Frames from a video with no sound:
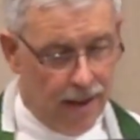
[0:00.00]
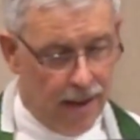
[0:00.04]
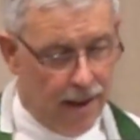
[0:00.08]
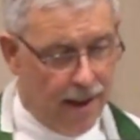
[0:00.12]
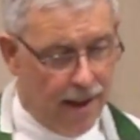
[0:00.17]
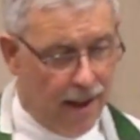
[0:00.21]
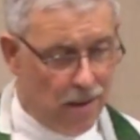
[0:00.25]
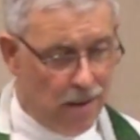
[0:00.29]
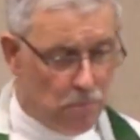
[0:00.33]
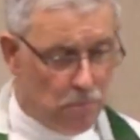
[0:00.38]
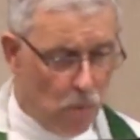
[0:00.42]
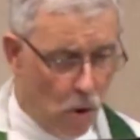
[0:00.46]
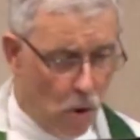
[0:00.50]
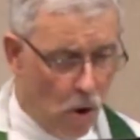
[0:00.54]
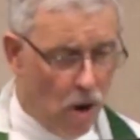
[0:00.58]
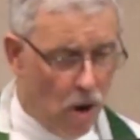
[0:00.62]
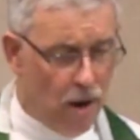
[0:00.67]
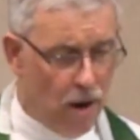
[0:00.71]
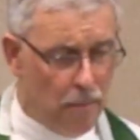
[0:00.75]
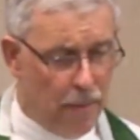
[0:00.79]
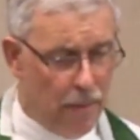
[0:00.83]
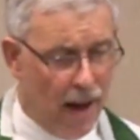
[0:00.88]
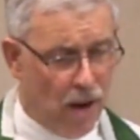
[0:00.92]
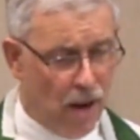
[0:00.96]
and
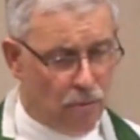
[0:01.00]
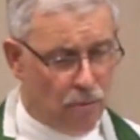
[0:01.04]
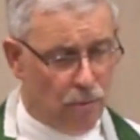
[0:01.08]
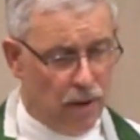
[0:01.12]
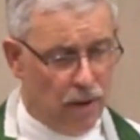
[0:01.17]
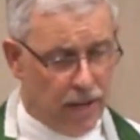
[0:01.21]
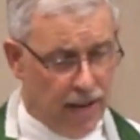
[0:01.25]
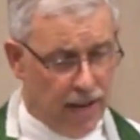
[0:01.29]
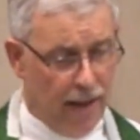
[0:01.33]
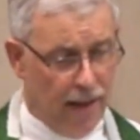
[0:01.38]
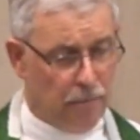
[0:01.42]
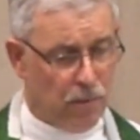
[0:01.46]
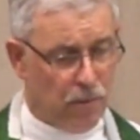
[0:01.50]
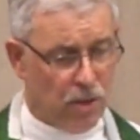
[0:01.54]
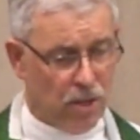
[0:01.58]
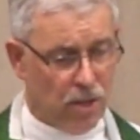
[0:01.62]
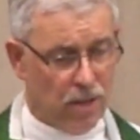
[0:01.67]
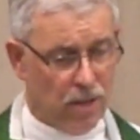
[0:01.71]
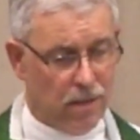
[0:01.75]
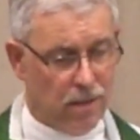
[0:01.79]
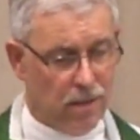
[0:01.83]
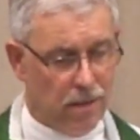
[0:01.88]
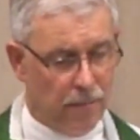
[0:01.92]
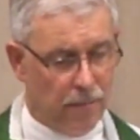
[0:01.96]
more about
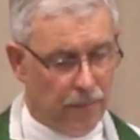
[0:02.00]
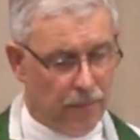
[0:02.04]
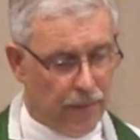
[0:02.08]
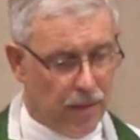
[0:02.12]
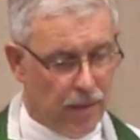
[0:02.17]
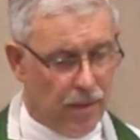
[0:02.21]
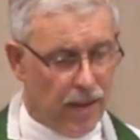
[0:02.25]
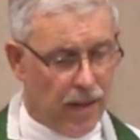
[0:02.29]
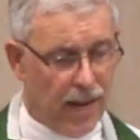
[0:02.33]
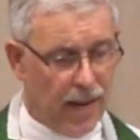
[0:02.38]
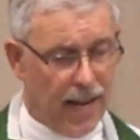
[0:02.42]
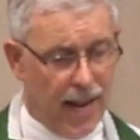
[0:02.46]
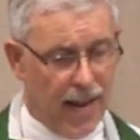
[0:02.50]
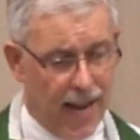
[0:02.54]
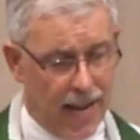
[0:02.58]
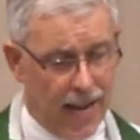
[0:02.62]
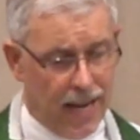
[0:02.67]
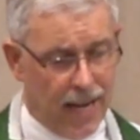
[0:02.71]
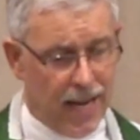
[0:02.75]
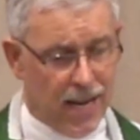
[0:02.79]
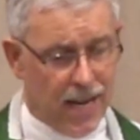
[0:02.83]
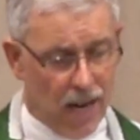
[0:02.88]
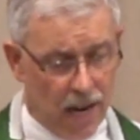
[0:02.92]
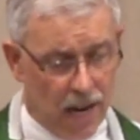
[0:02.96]
redemption than
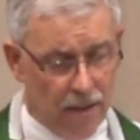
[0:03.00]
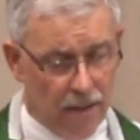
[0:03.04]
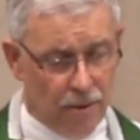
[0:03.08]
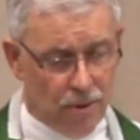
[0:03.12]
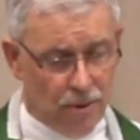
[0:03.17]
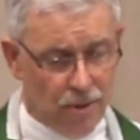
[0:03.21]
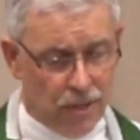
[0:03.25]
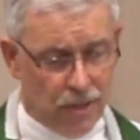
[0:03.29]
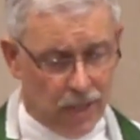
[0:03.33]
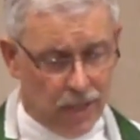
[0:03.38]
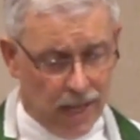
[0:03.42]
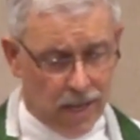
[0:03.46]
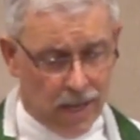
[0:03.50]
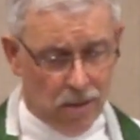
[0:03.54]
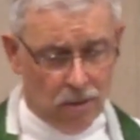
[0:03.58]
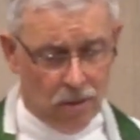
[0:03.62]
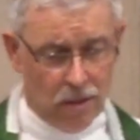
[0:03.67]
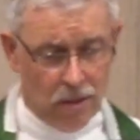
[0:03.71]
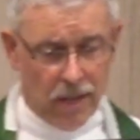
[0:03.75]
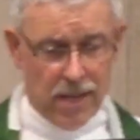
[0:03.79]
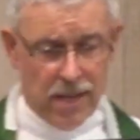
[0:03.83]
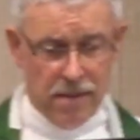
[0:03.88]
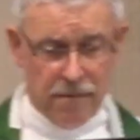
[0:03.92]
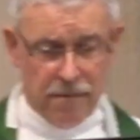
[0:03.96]
any other
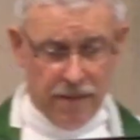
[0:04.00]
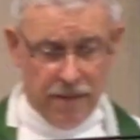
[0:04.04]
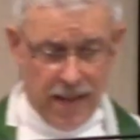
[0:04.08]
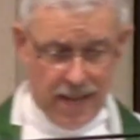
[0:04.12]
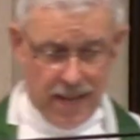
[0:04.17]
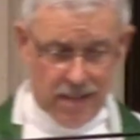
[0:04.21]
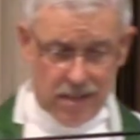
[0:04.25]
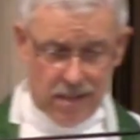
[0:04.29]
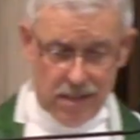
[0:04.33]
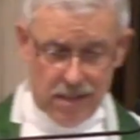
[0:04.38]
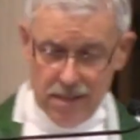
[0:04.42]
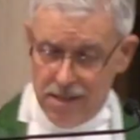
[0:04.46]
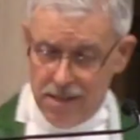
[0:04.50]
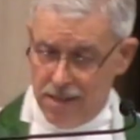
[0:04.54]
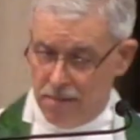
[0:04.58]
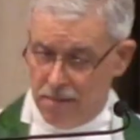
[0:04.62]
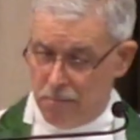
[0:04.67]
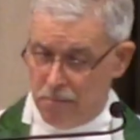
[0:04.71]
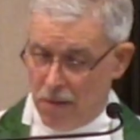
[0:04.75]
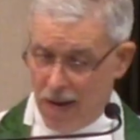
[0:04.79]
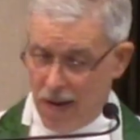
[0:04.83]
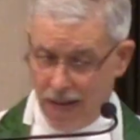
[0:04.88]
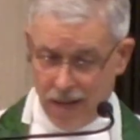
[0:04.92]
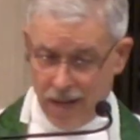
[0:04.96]
single event in
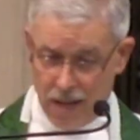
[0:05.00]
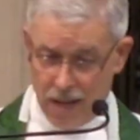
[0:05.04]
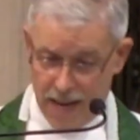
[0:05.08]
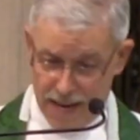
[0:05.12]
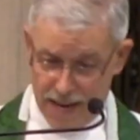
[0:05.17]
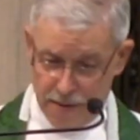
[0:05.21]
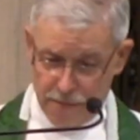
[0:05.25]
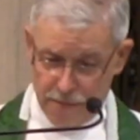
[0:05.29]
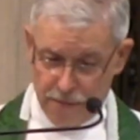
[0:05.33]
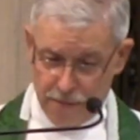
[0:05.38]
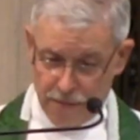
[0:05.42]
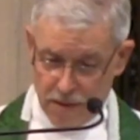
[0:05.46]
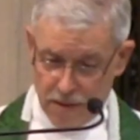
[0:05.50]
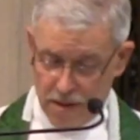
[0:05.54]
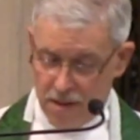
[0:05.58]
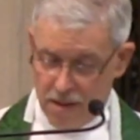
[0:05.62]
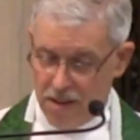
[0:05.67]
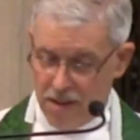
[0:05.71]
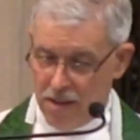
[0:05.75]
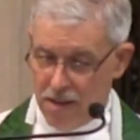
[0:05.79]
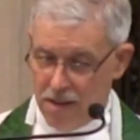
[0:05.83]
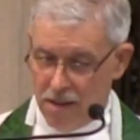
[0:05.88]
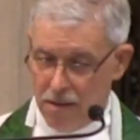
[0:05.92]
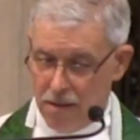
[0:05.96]
my life,
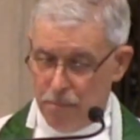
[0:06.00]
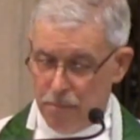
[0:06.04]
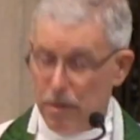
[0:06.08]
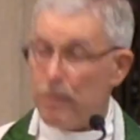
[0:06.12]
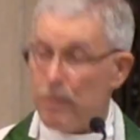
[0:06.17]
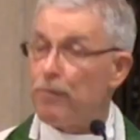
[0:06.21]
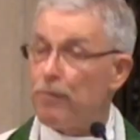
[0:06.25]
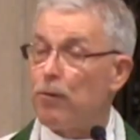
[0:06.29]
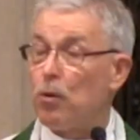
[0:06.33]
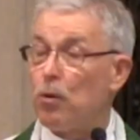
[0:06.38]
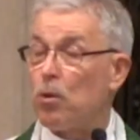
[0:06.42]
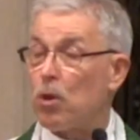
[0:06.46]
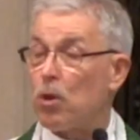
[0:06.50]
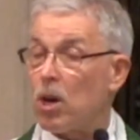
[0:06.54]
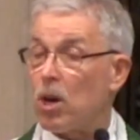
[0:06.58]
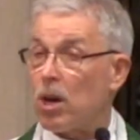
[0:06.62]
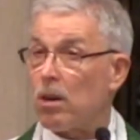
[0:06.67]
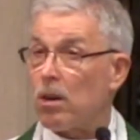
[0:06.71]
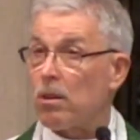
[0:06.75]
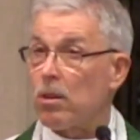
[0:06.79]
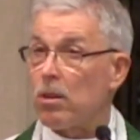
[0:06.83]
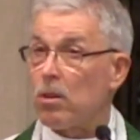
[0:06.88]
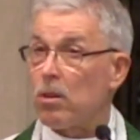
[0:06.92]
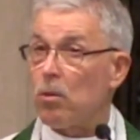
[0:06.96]

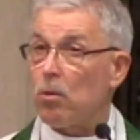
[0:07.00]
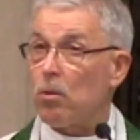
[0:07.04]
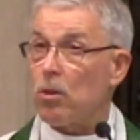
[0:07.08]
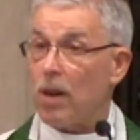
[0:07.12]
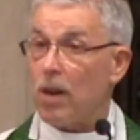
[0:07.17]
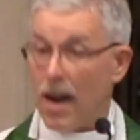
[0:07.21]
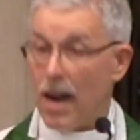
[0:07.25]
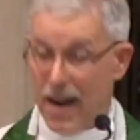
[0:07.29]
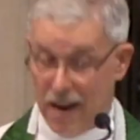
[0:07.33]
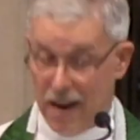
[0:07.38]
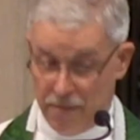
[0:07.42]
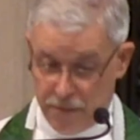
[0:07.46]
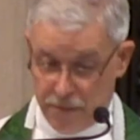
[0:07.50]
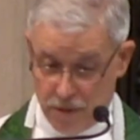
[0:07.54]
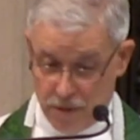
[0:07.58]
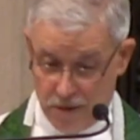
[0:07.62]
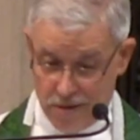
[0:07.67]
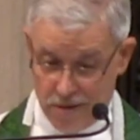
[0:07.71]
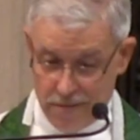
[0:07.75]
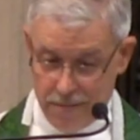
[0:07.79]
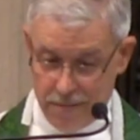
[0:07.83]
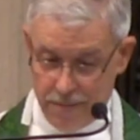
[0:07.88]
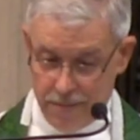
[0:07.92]
before or after.